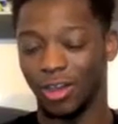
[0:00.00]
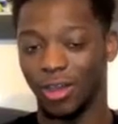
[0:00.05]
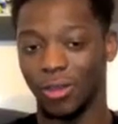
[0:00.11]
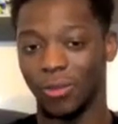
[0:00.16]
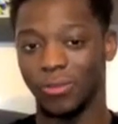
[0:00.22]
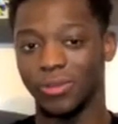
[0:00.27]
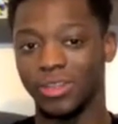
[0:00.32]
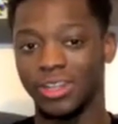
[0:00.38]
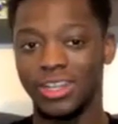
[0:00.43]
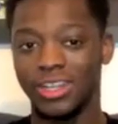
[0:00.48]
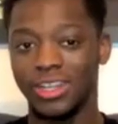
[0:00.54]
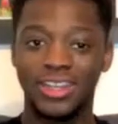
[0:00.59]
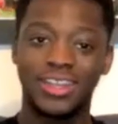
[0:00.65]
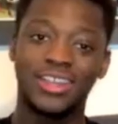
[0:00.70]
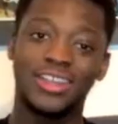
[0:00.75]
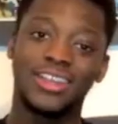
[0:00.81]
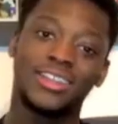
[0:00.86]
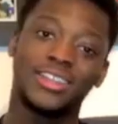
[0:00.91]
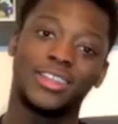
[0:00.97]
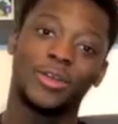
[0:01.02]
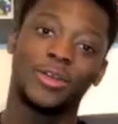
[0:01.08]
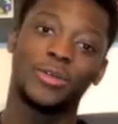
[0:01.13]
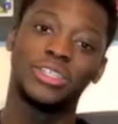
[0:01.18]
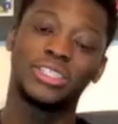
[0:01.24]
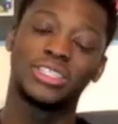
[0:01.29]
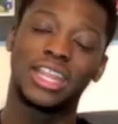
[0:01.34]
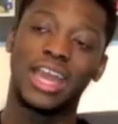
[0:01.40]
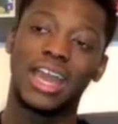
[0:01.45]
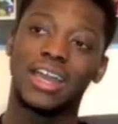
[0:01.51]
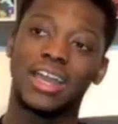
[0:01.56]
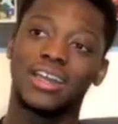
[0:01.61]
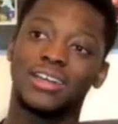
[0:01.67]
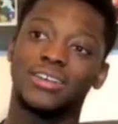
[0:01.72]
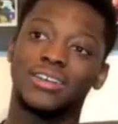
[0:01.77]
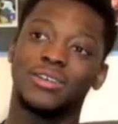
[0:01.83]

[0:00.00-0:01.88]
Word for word: oh, they're always like,